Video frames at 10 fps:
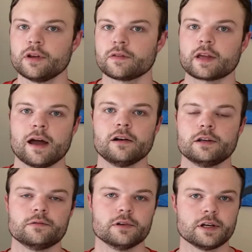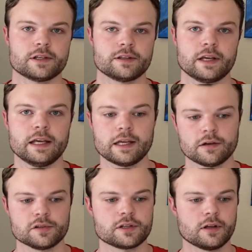with Kaladin realizing that he
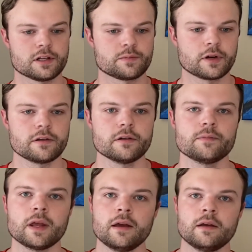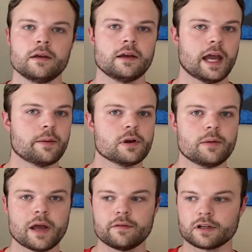killed Shallan's brother,
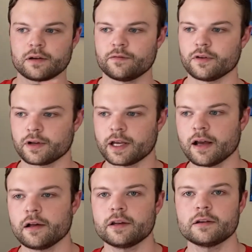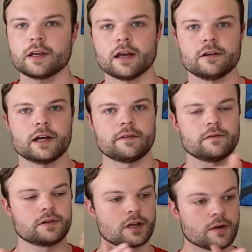Amram having to confront Kaladin
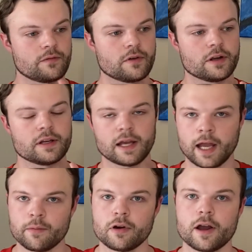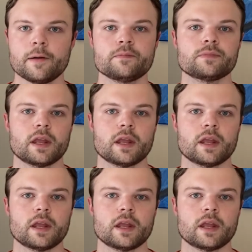having to confront Amram,